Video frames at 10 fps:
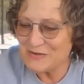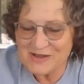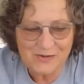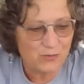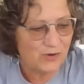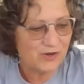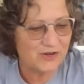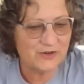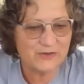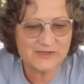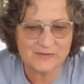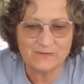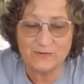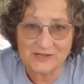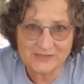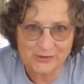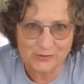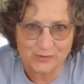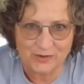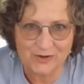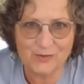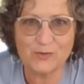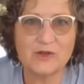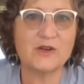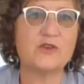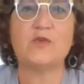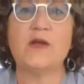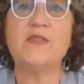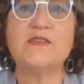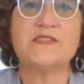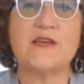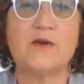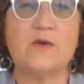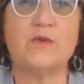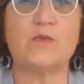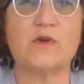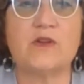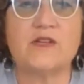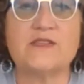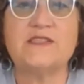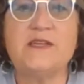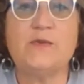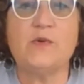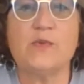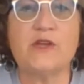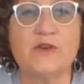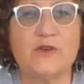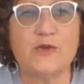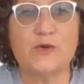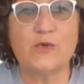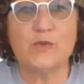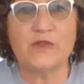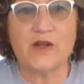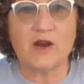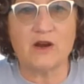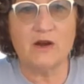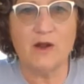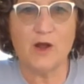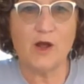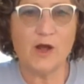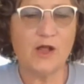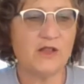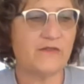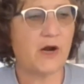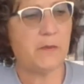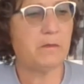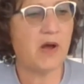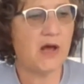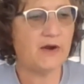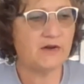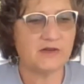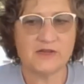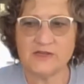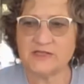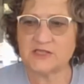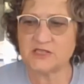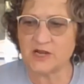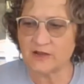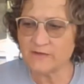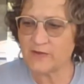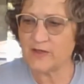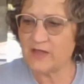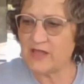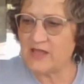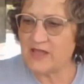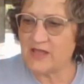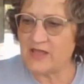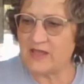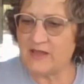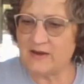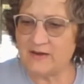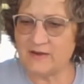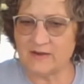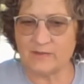Okay, we're going to do some fresco work. We're going to try this out. We're going to see what we can do with all of our modern stuff. And